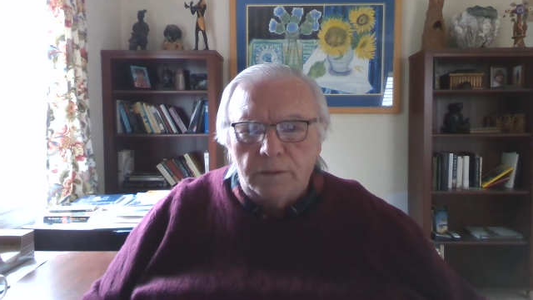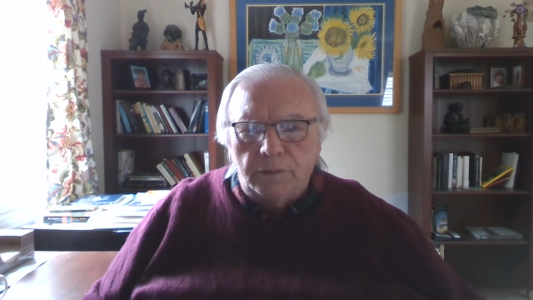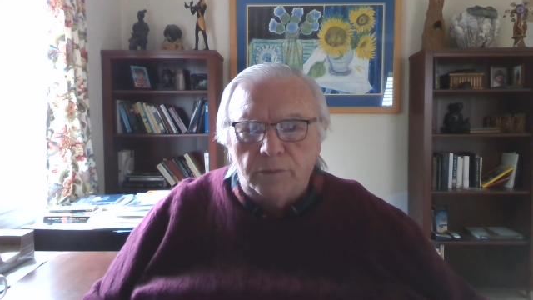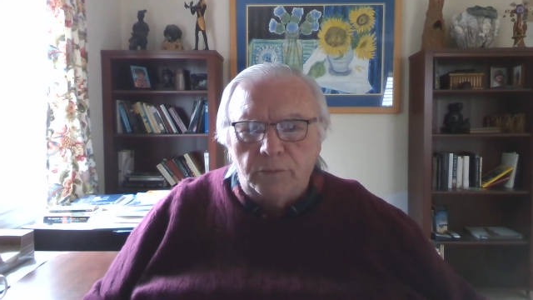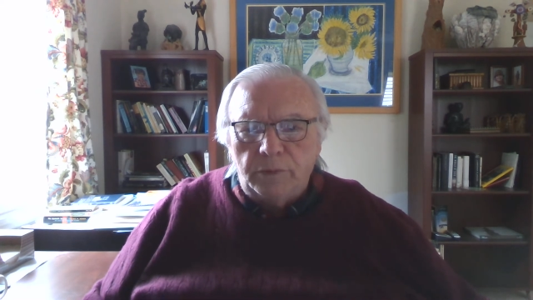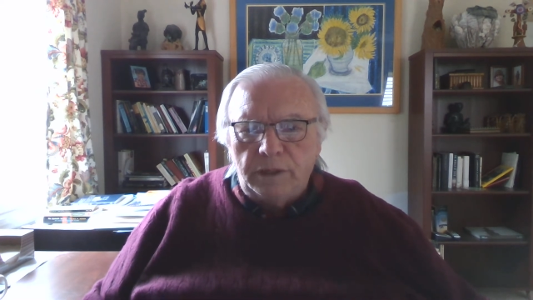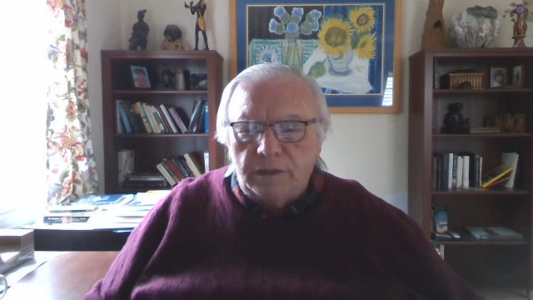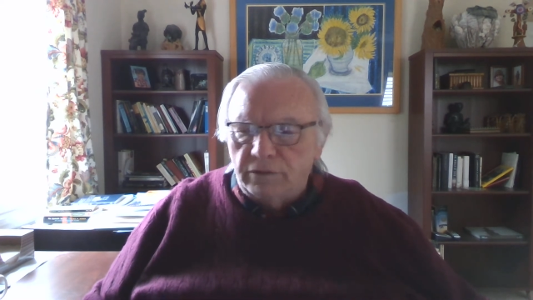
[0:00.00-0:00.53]
The
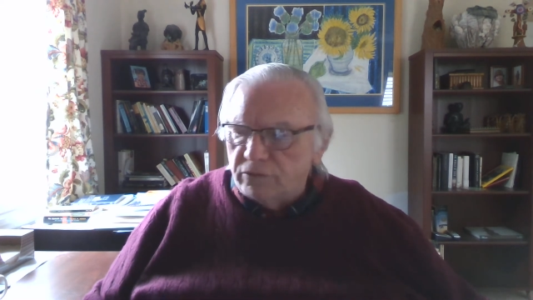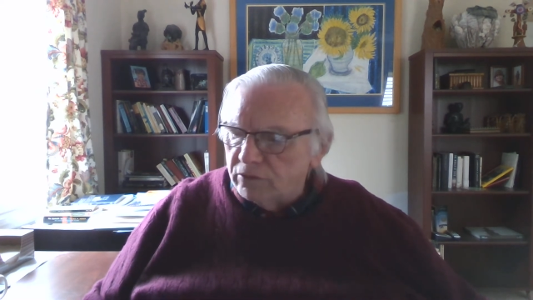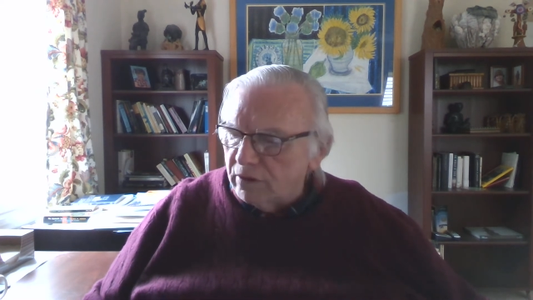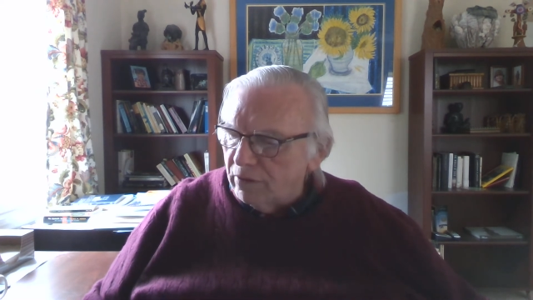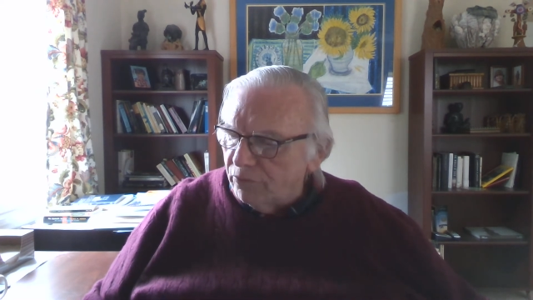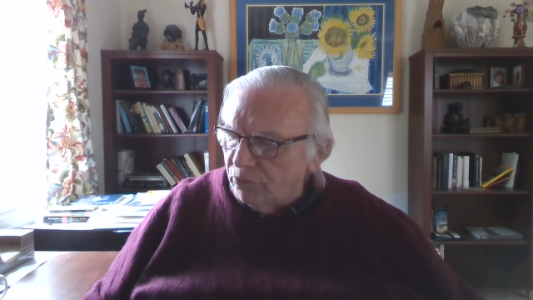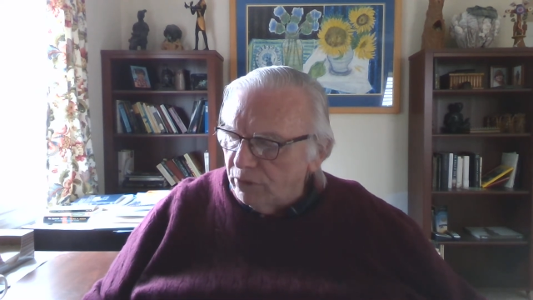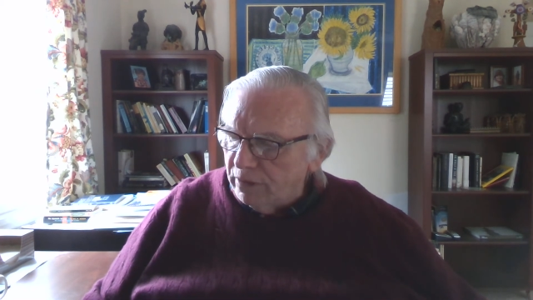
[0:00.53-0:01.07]

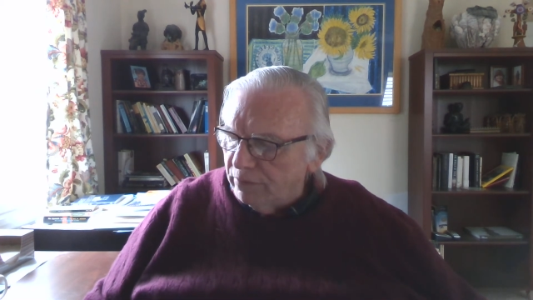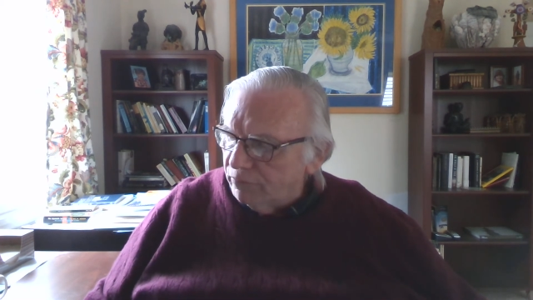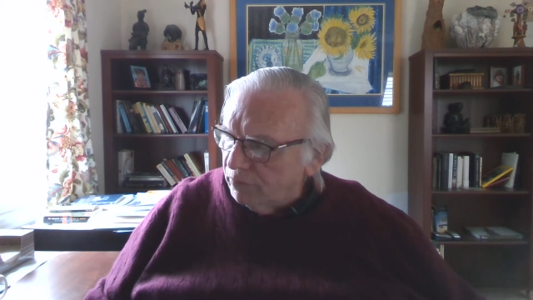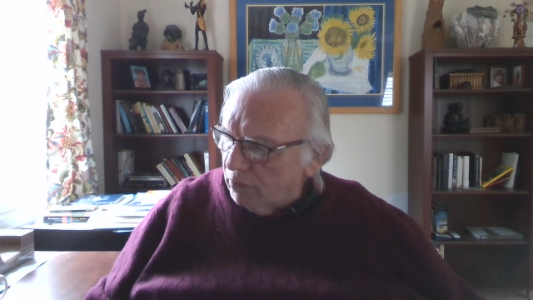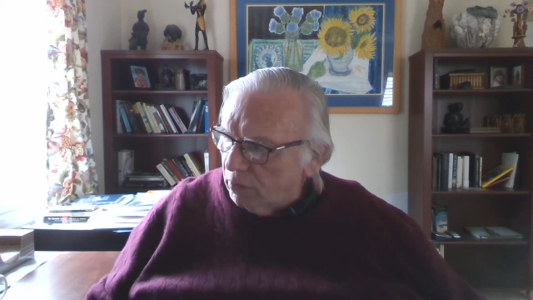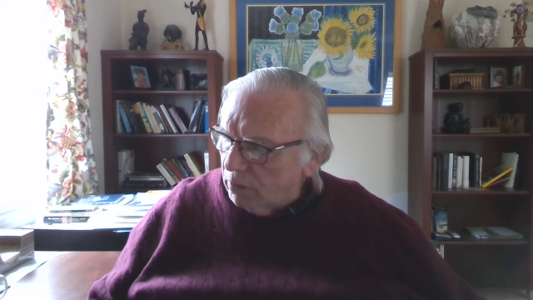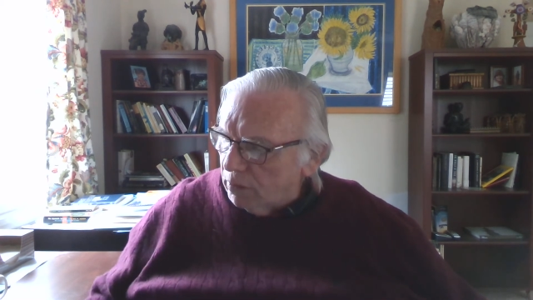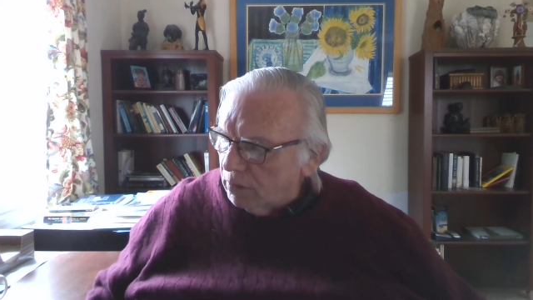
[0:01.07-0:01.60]
Rediscovery of
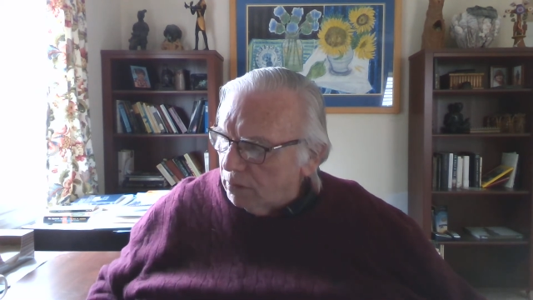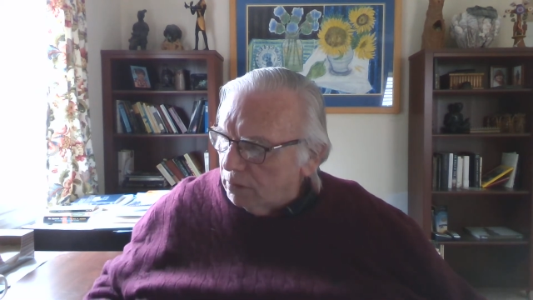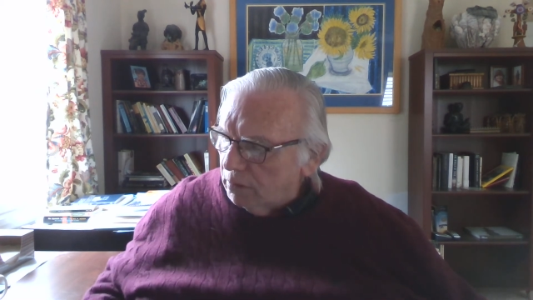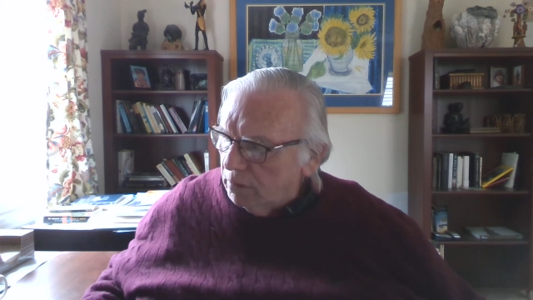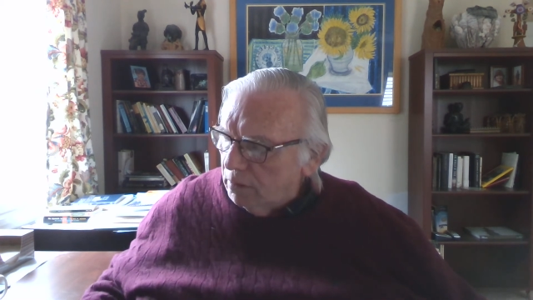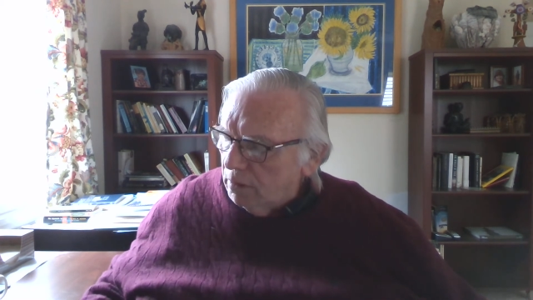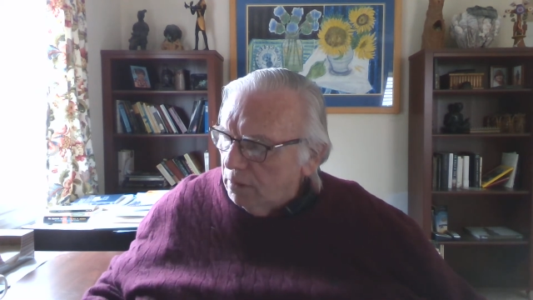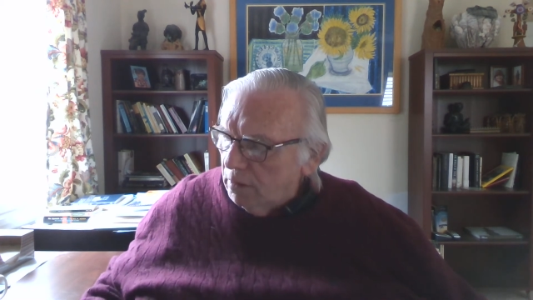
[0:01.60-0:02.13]
Awe,
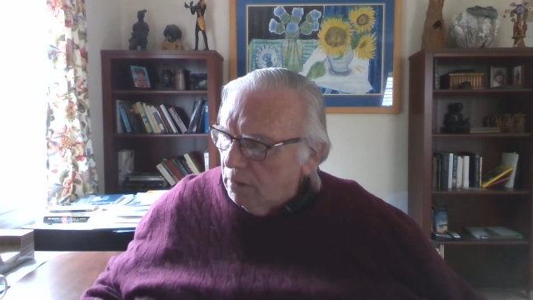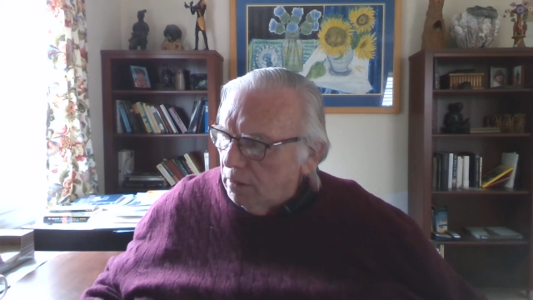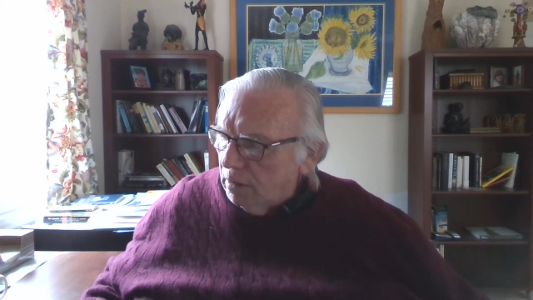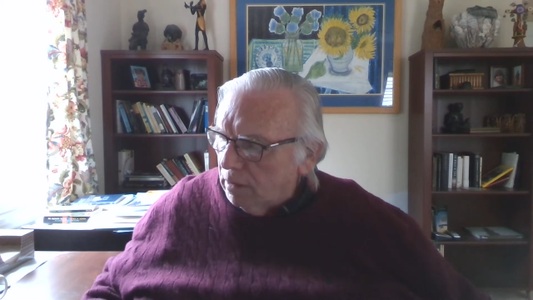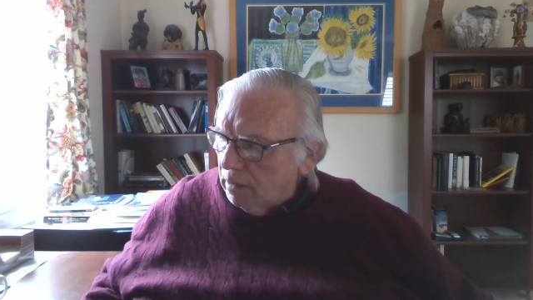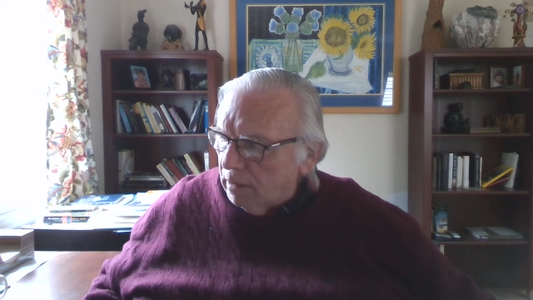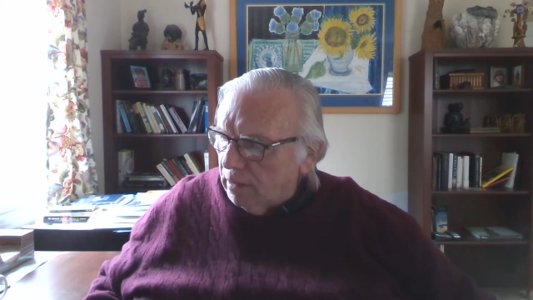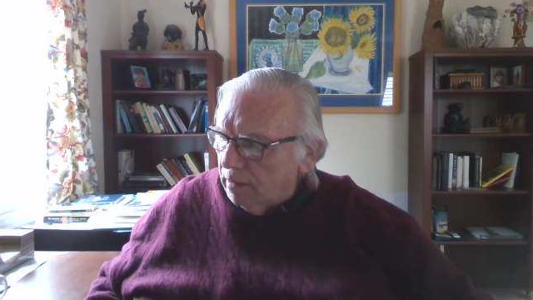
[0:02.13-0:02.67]

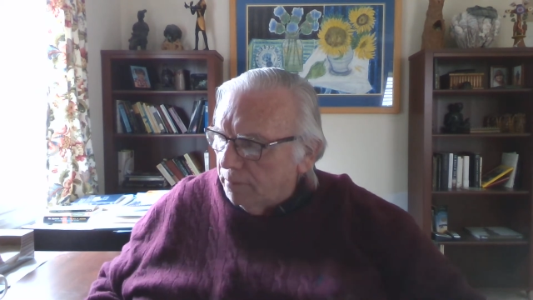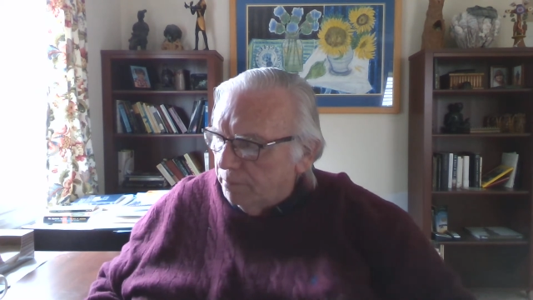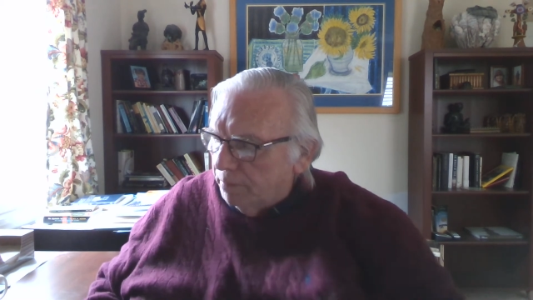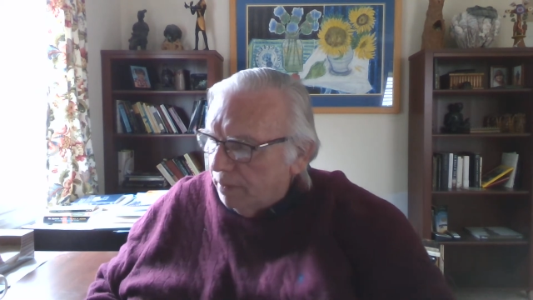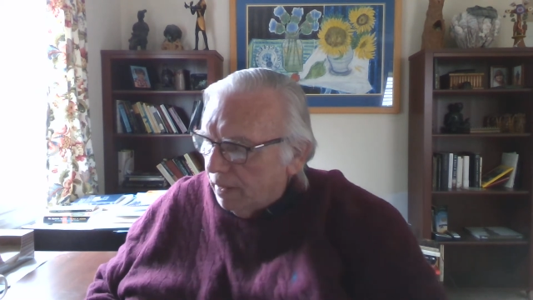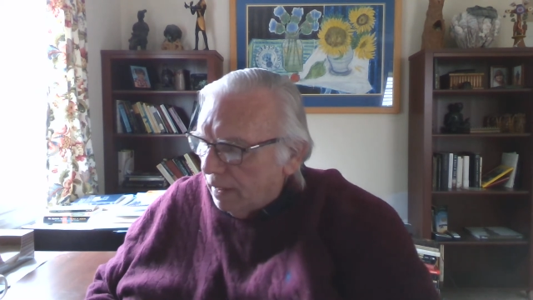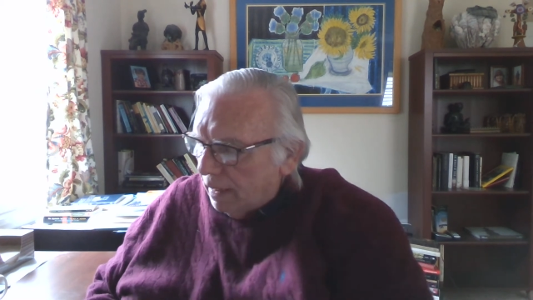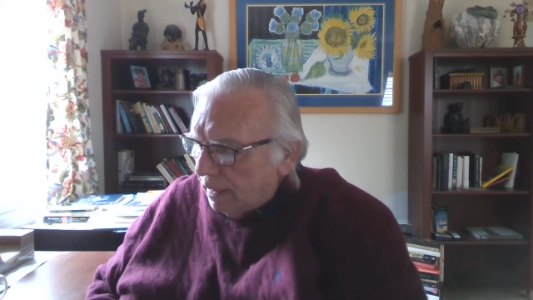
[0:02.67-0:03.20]

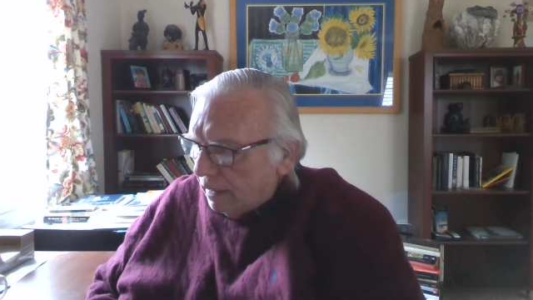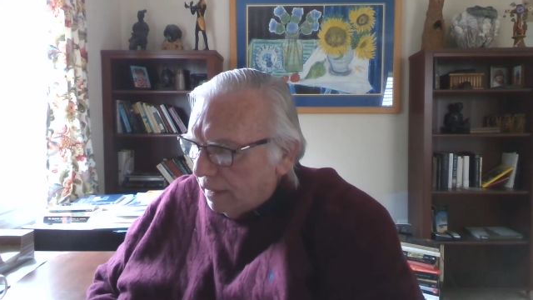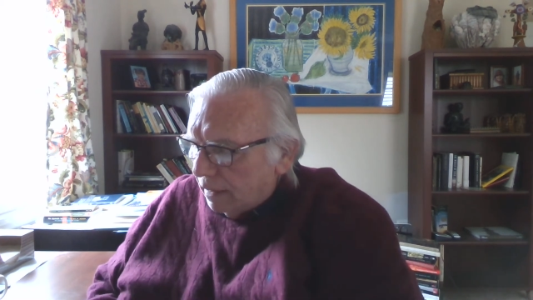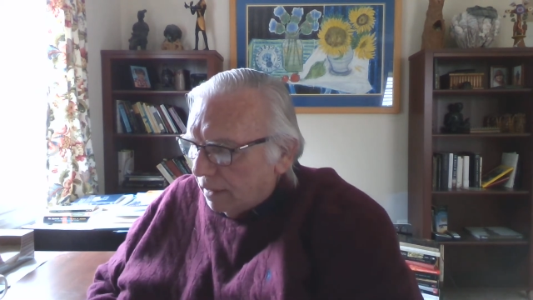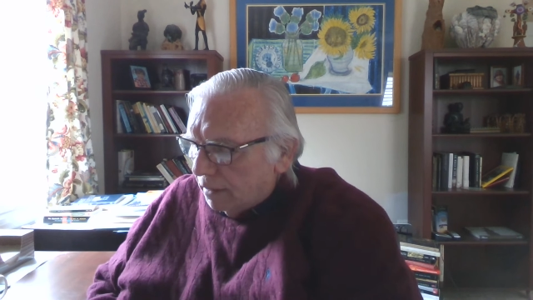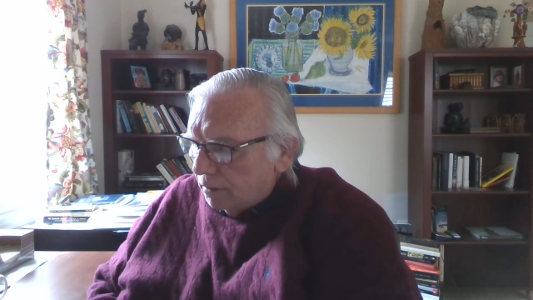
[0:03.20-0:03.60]
by